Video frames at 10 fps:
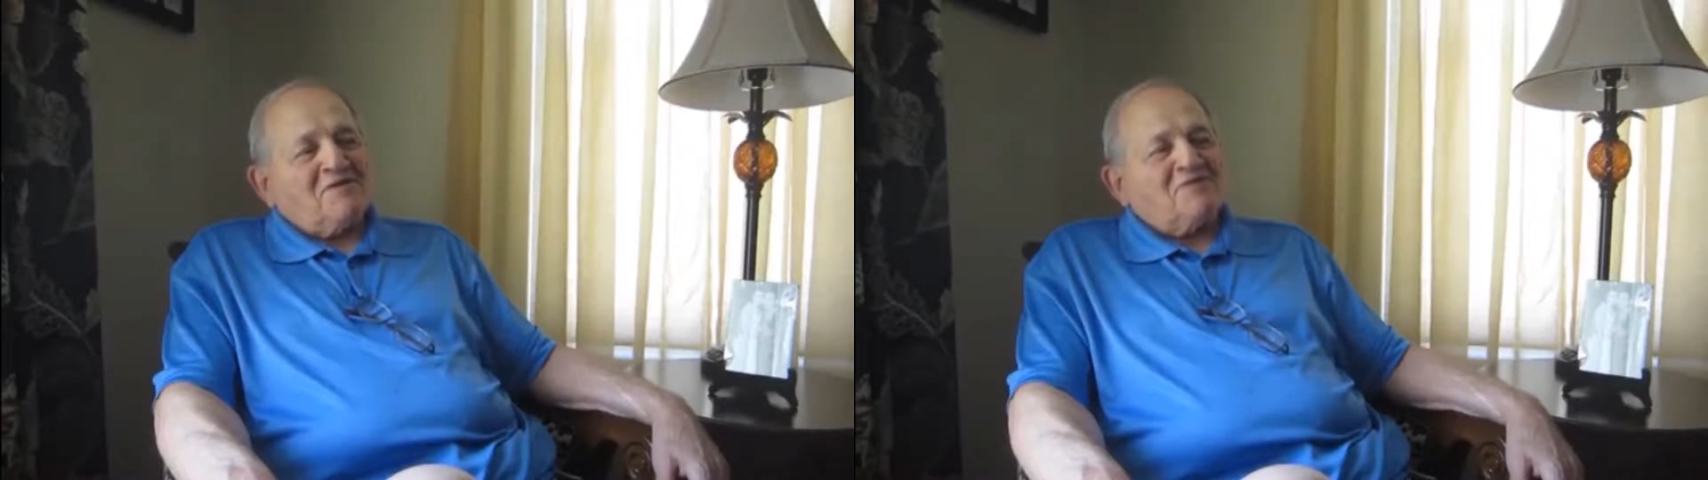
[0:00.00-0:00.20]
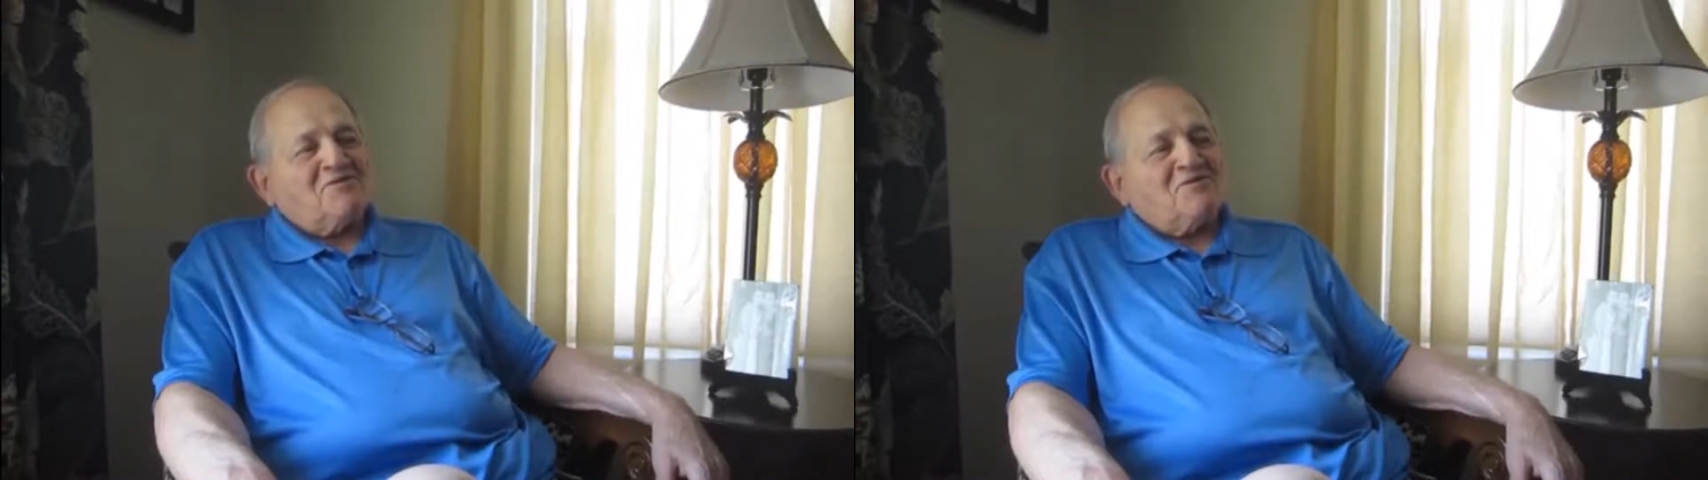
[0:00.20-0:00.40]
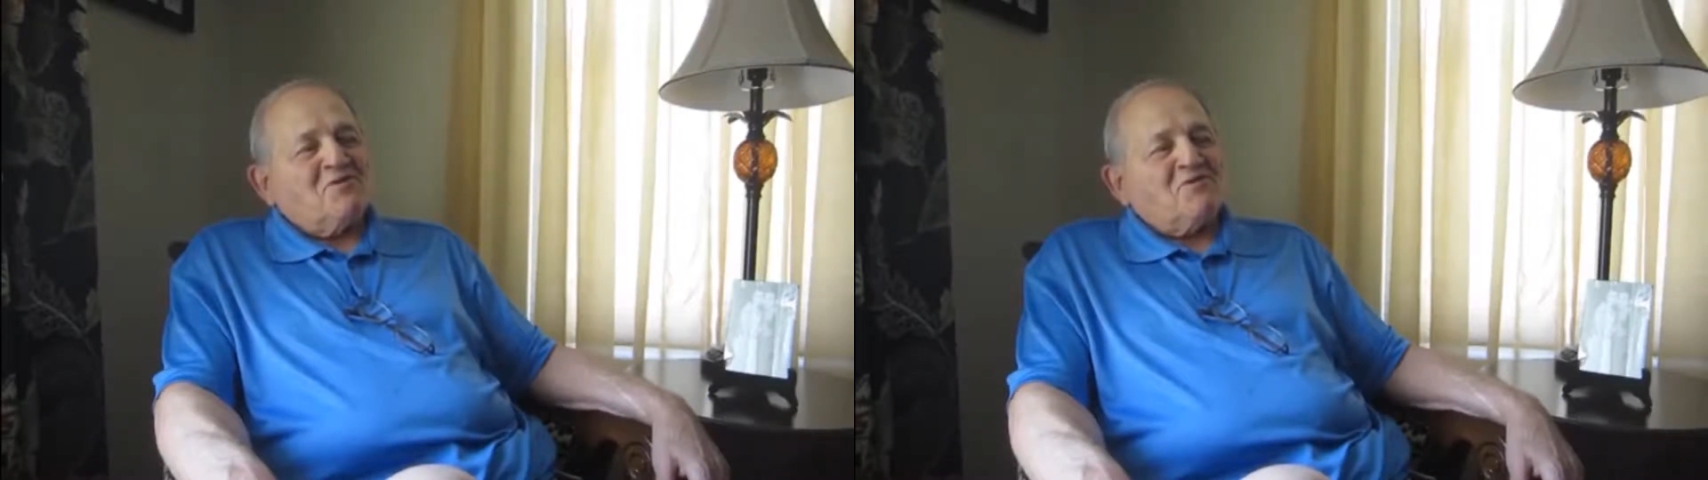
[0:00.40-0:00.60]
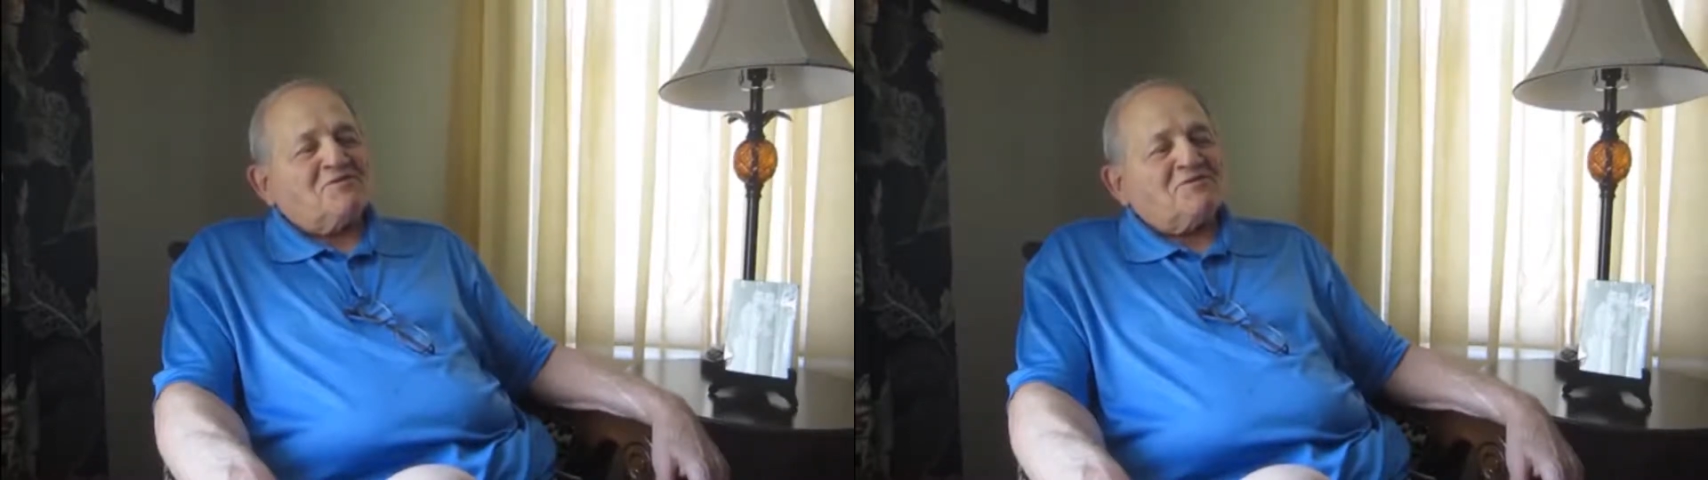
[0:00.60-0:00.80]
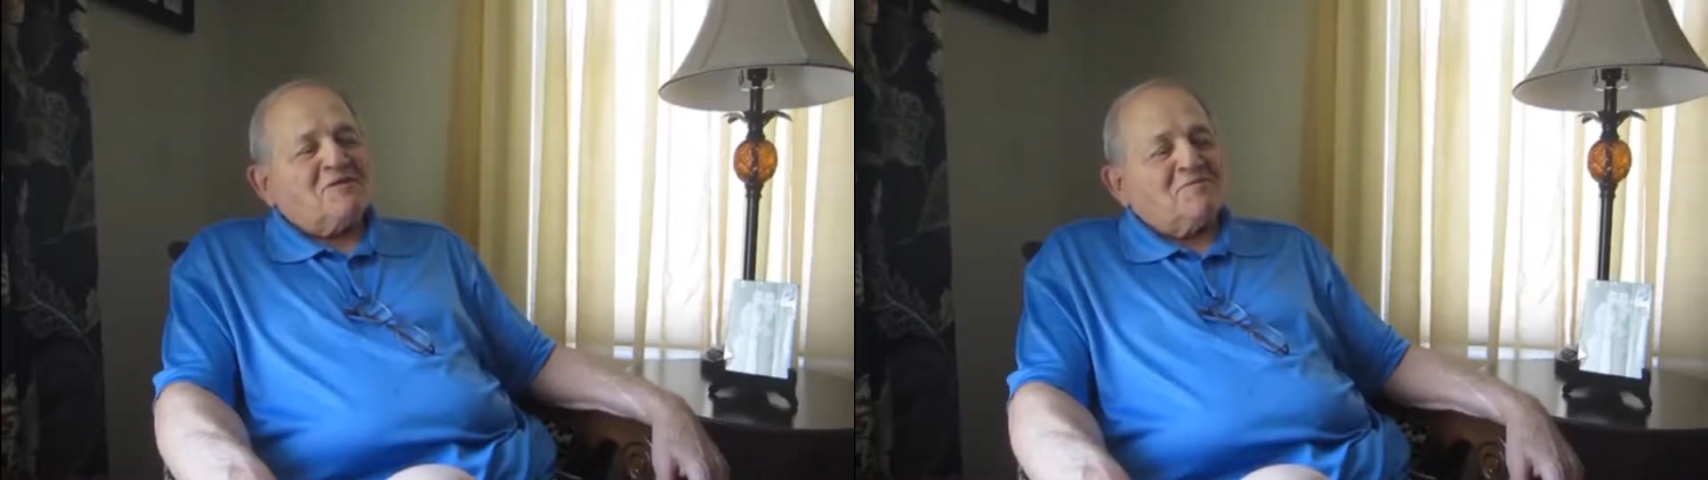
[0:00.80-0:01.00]
and
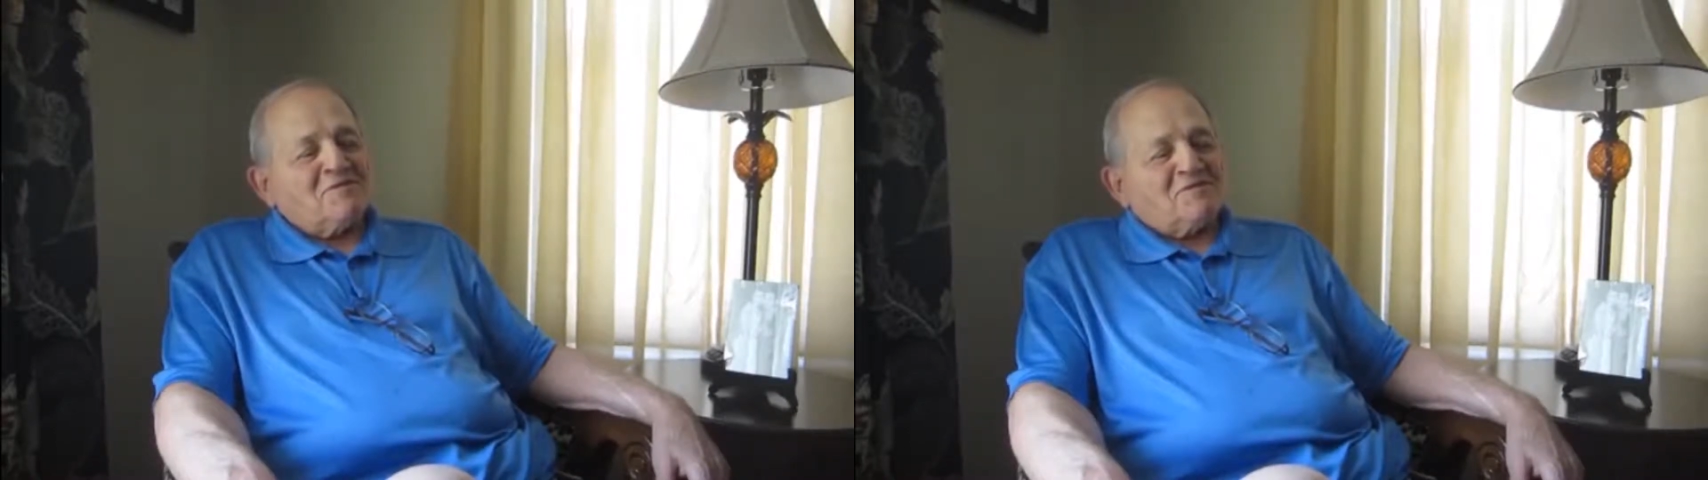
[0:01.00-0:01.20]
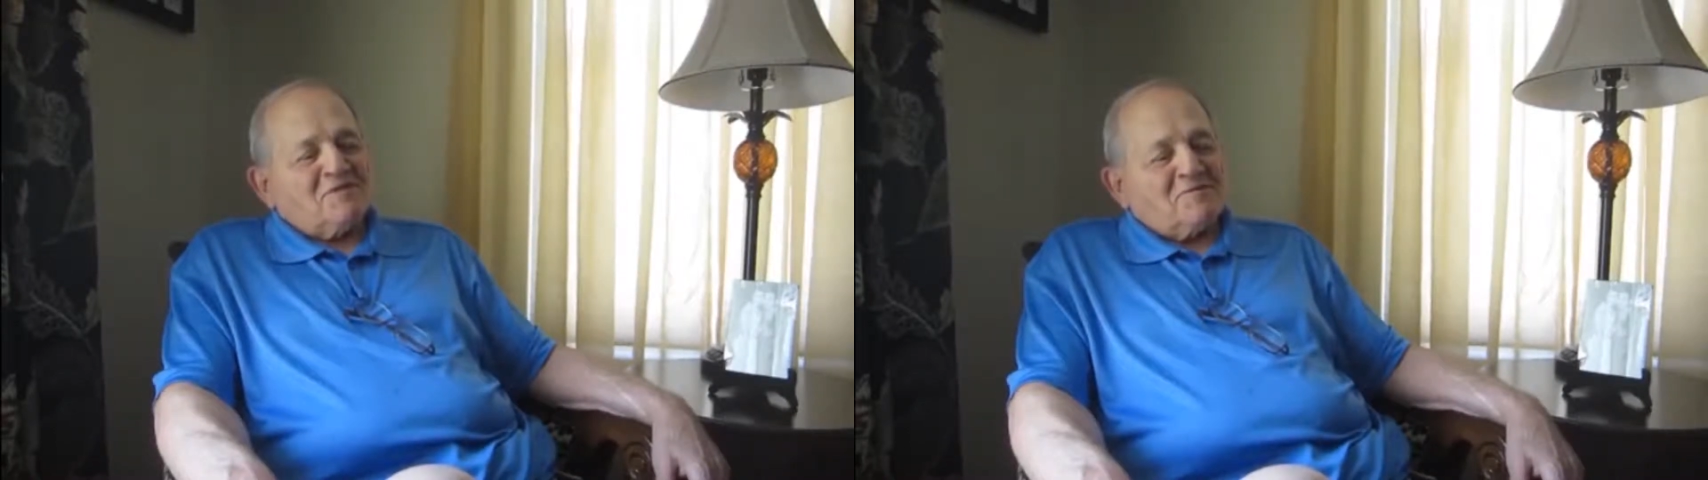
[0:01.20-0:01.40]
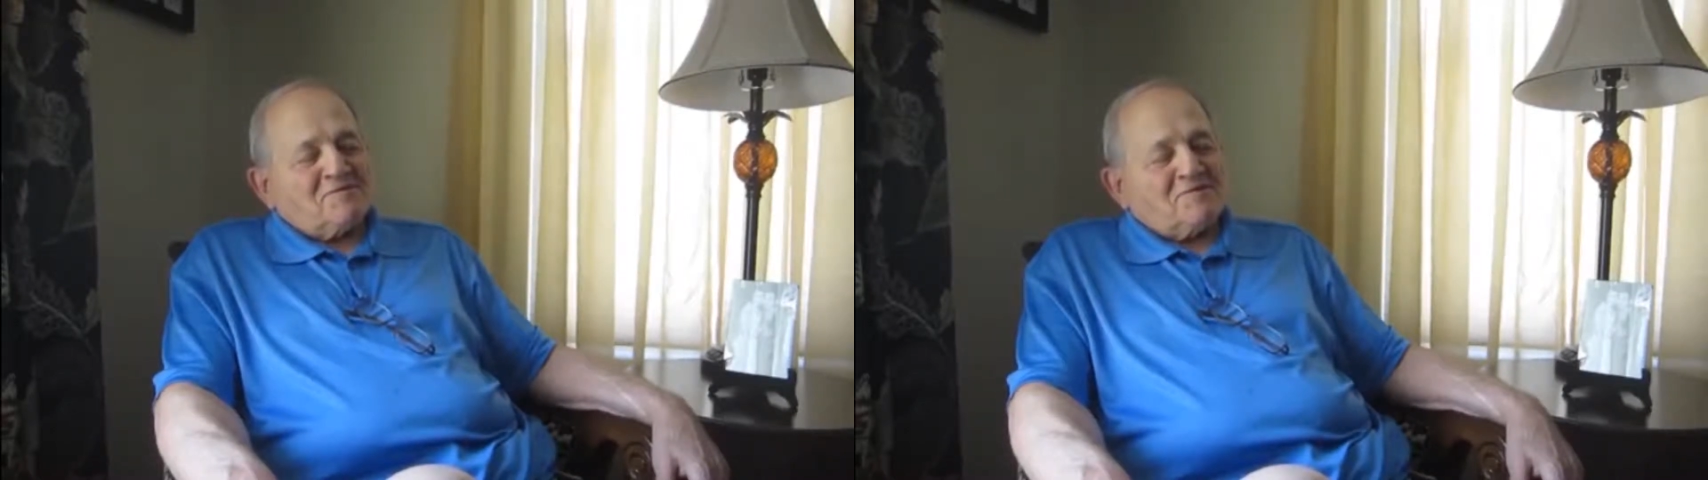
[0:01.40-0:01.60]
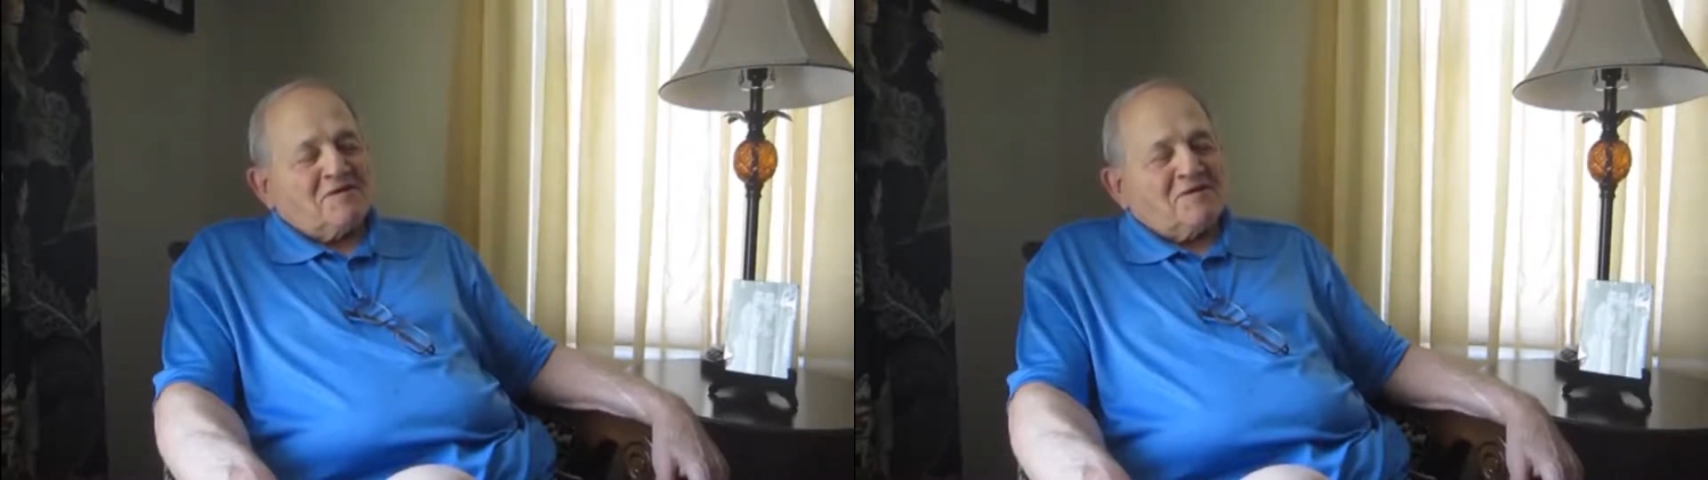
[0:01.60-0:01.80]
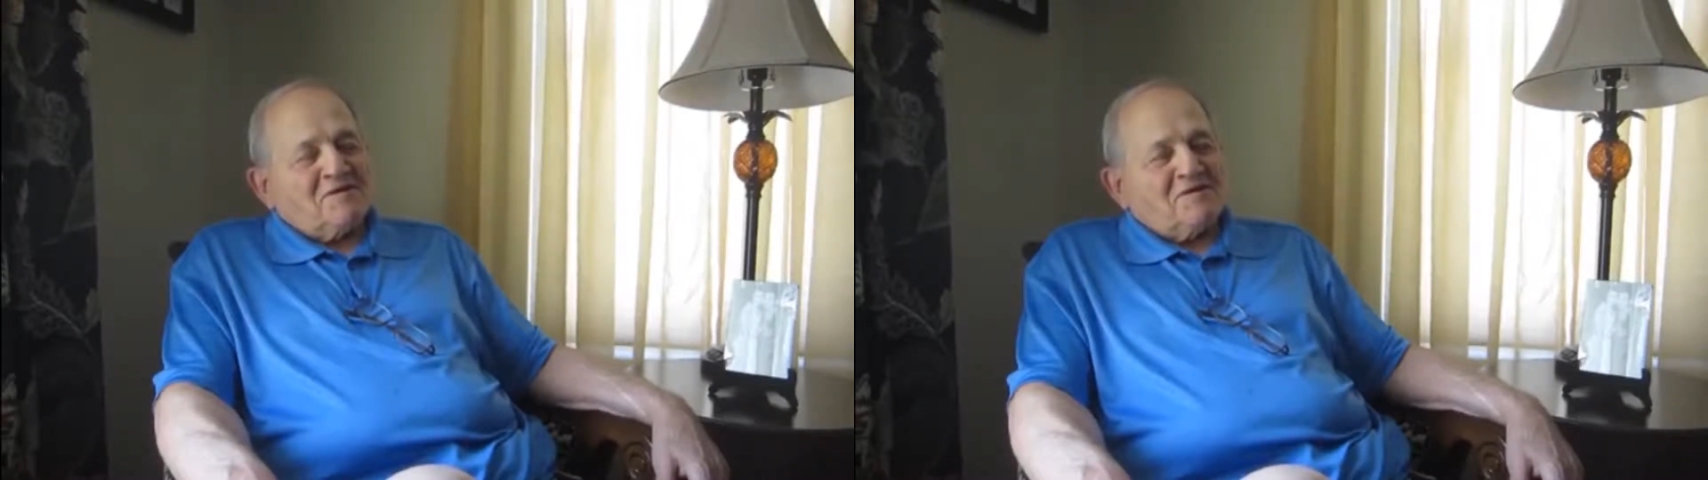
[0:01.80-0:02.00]
Joel's stomach's
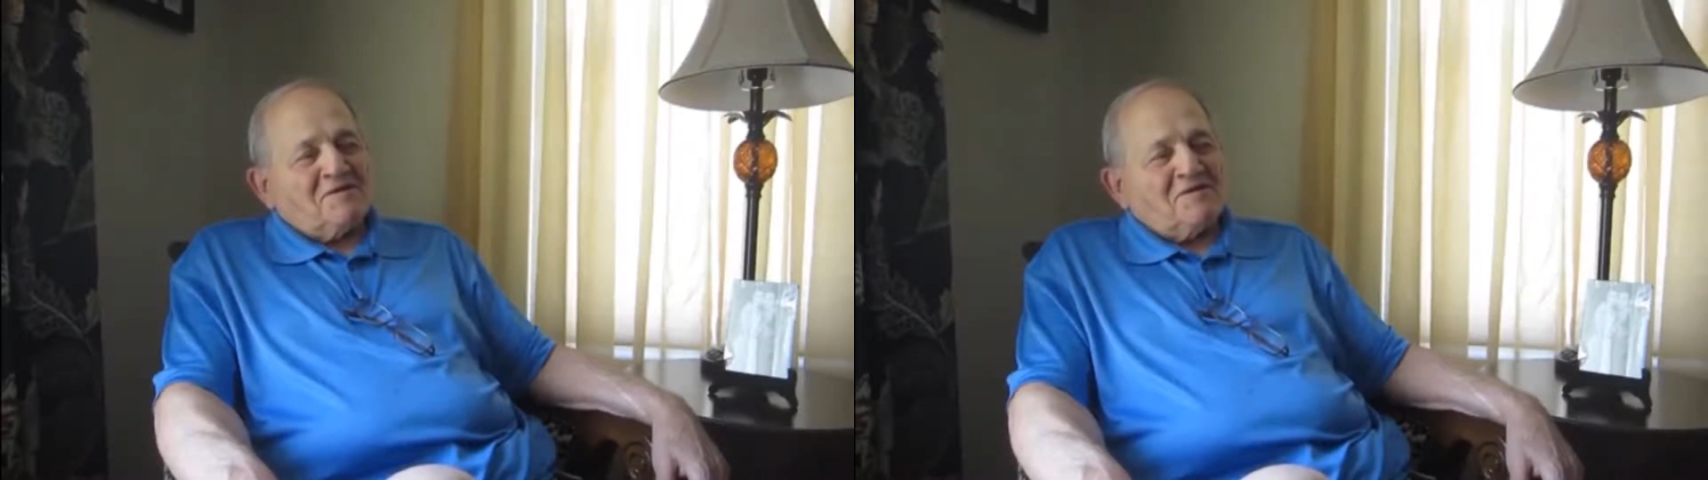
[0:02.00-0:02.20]
upset,